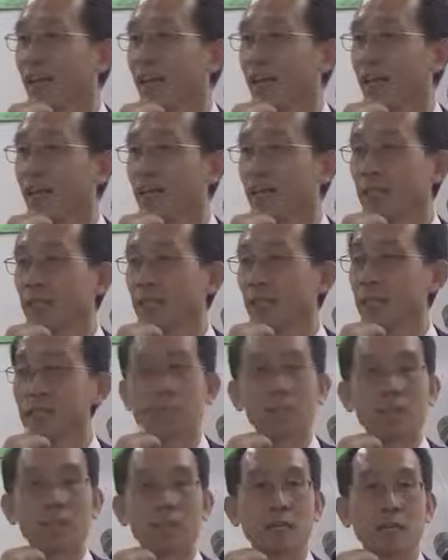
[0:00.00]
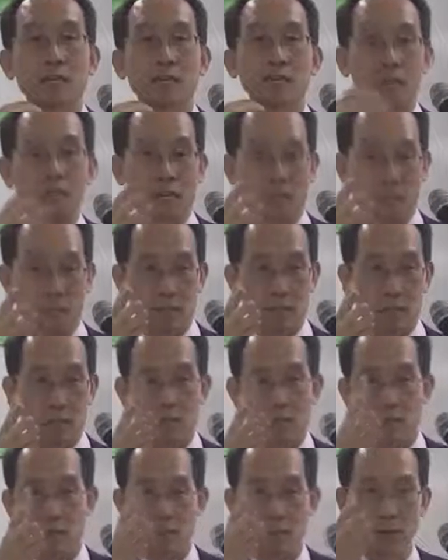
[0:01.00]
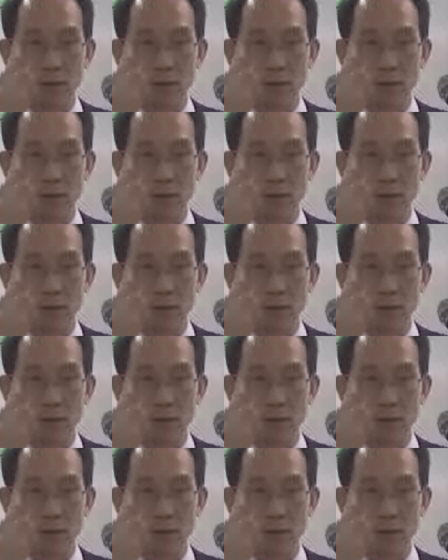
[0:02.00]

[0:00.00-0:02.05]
And just our